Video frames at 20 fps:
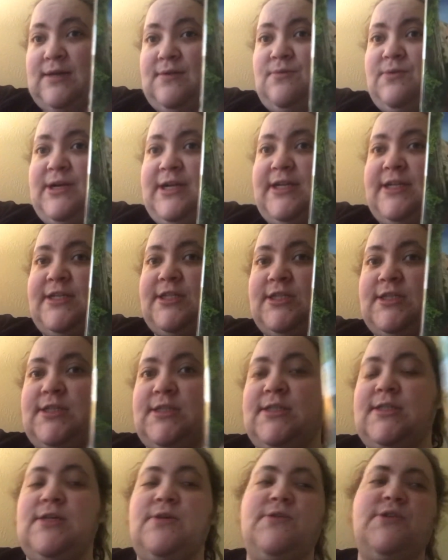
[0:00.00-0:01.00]
which
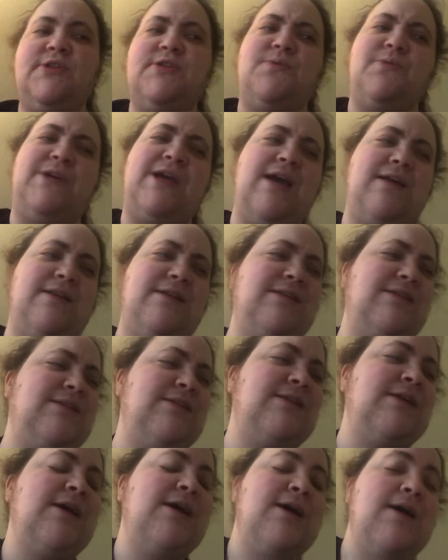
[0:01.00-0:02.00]
is so sweet. I
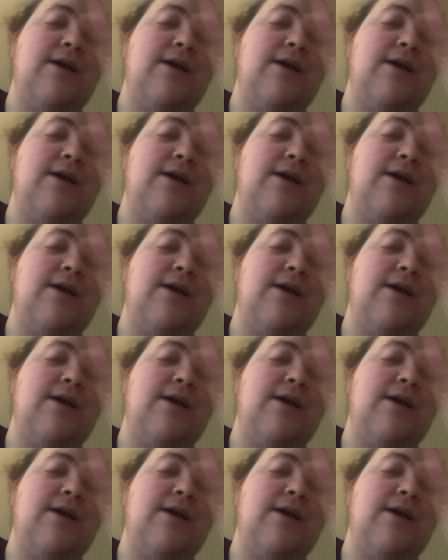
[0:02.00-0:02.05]
just